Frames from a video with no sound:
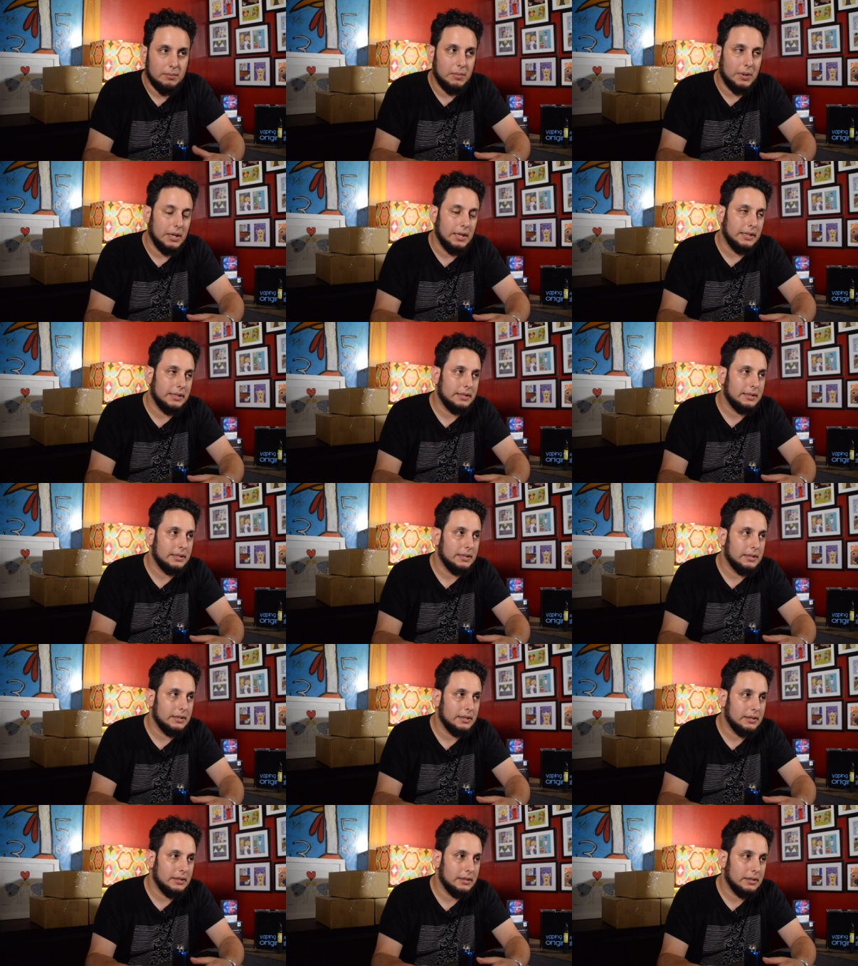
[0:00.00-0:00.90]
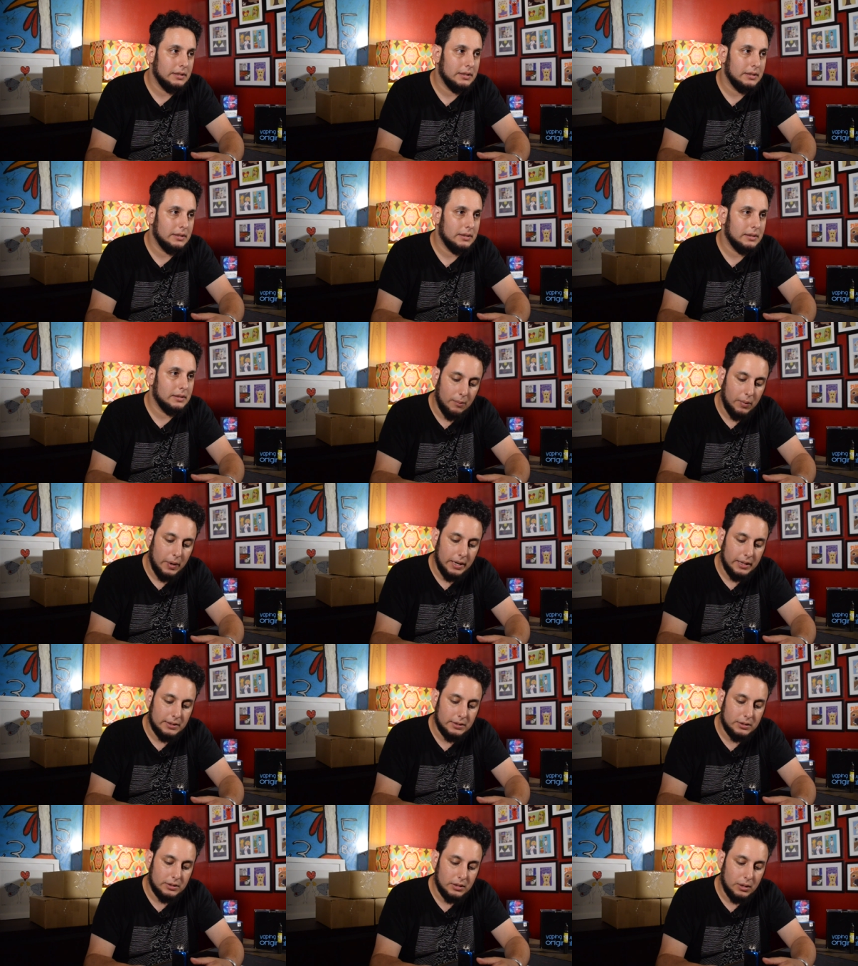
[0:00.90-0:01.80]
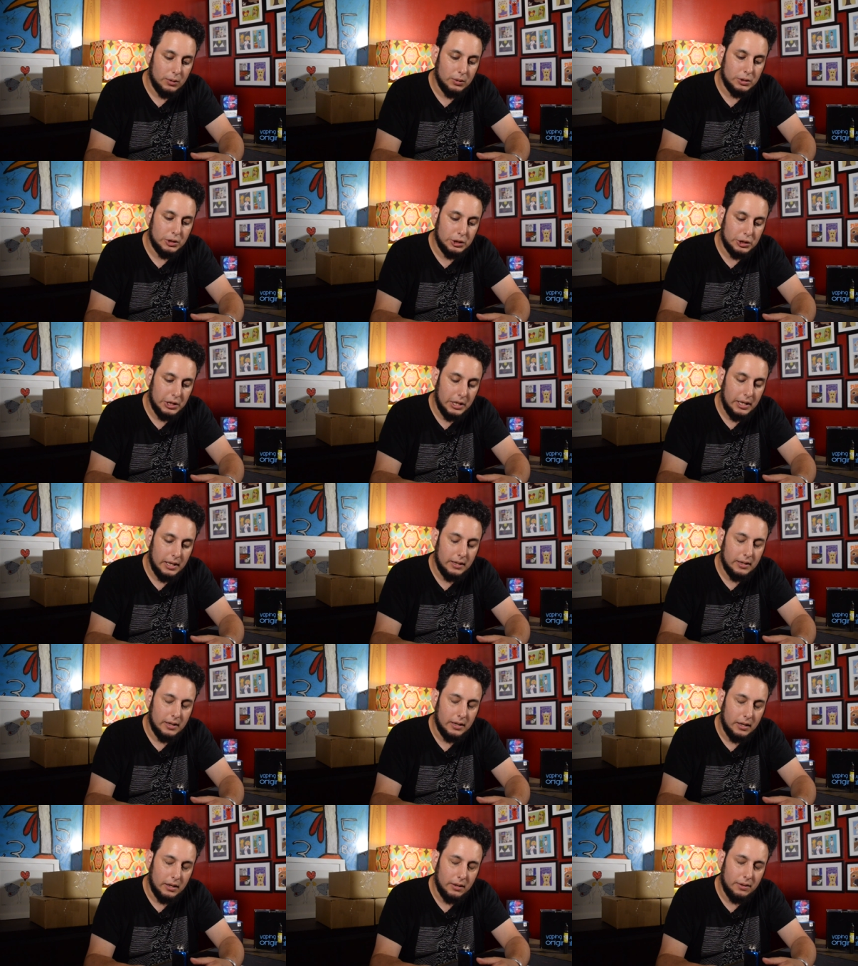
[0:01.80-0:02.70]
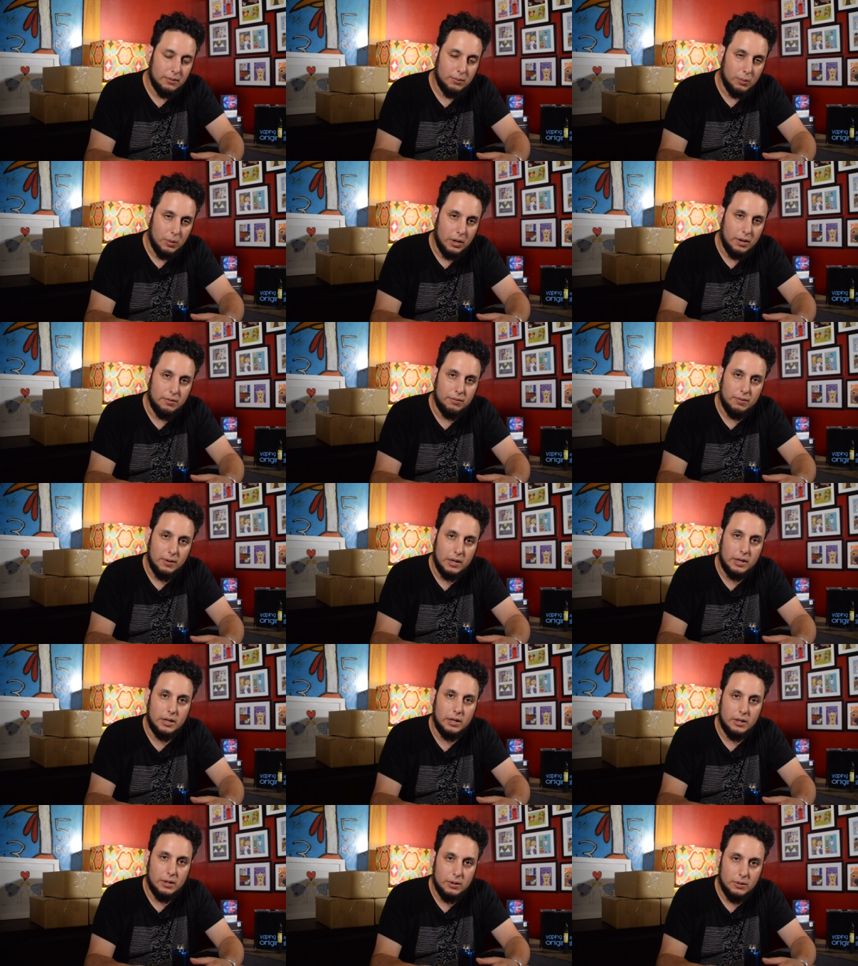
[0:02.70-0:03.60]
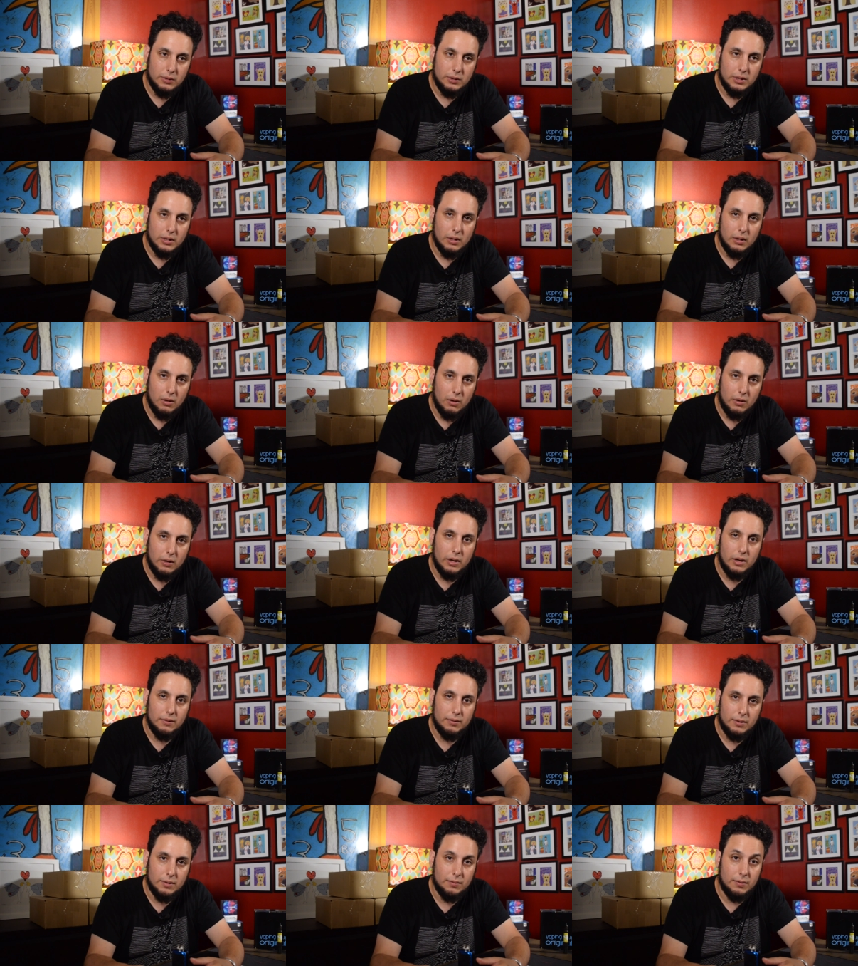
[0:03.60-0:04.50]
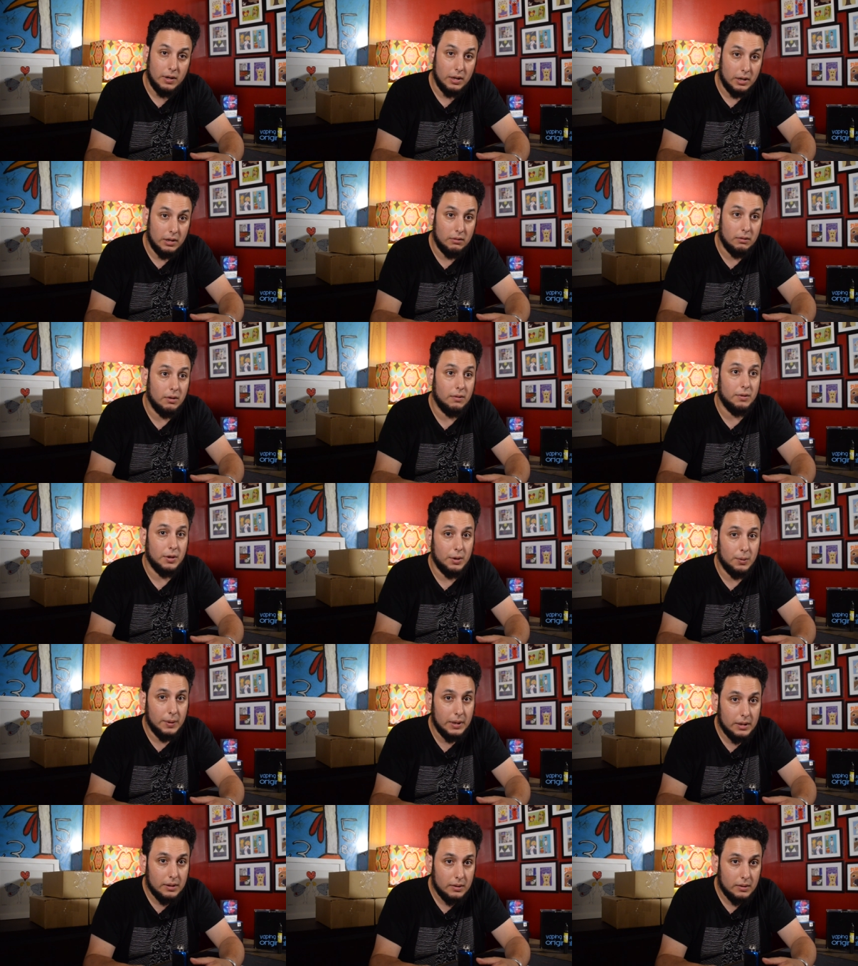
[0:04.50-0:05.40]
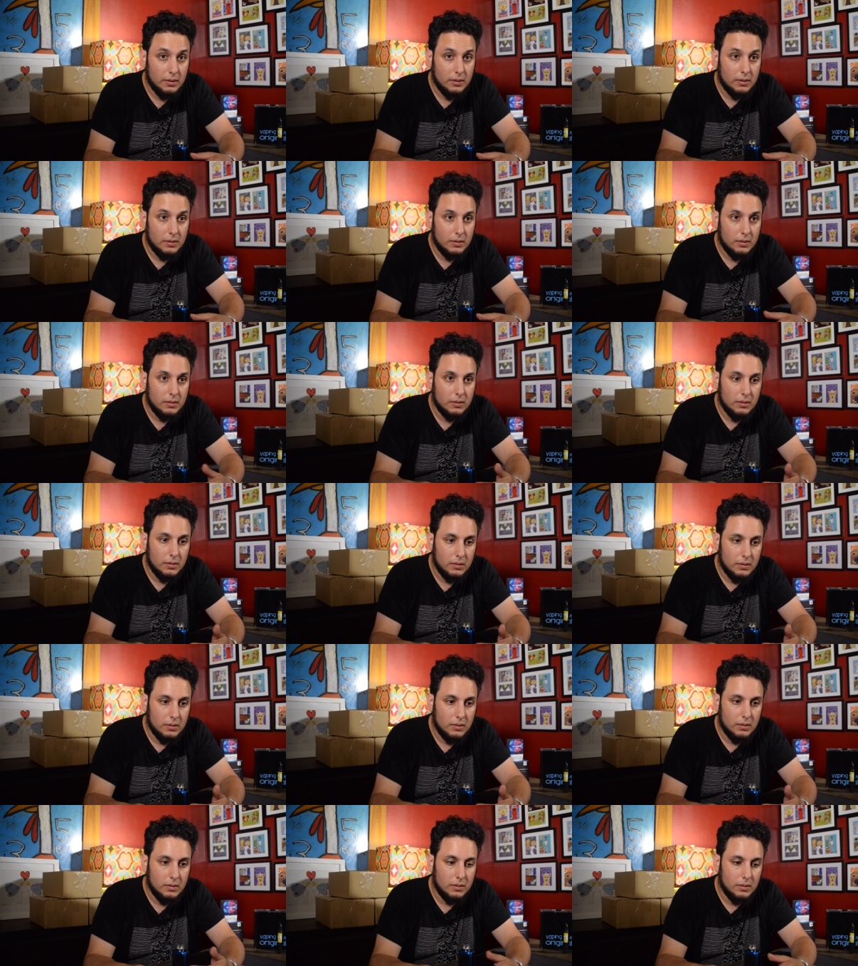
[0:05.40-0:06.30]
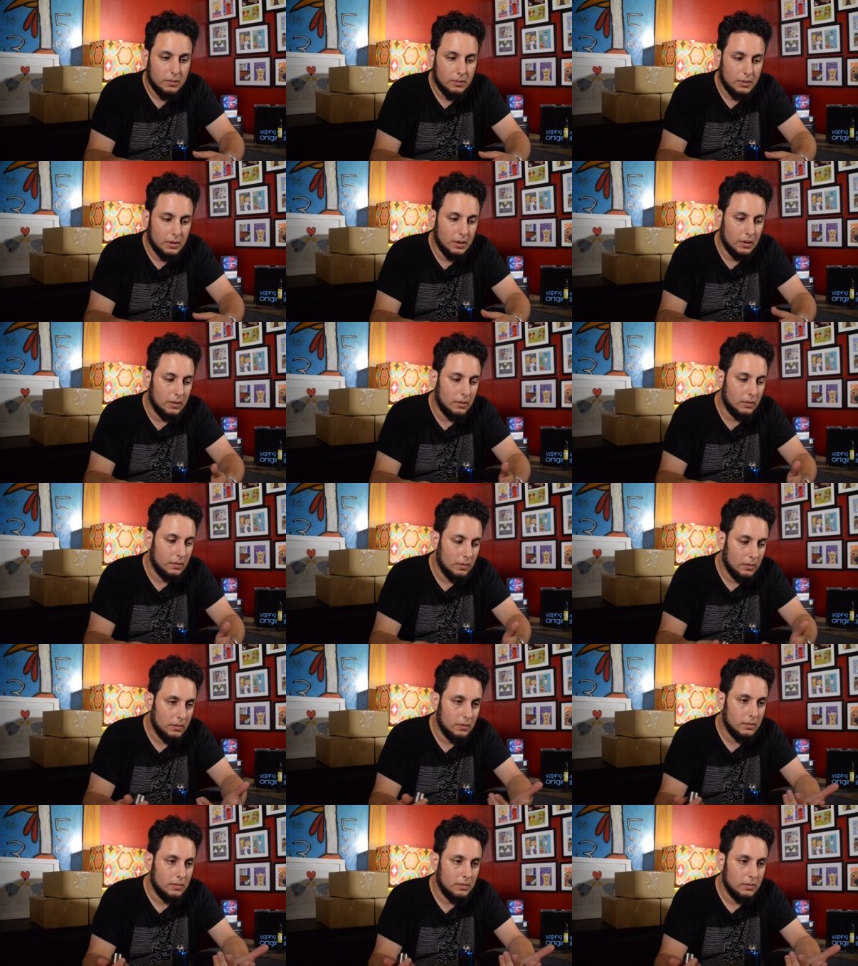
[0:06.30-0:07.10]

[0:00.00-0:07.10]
but and when it's so shitty that I don't even want to fucking use it long enough to fucking review it, well,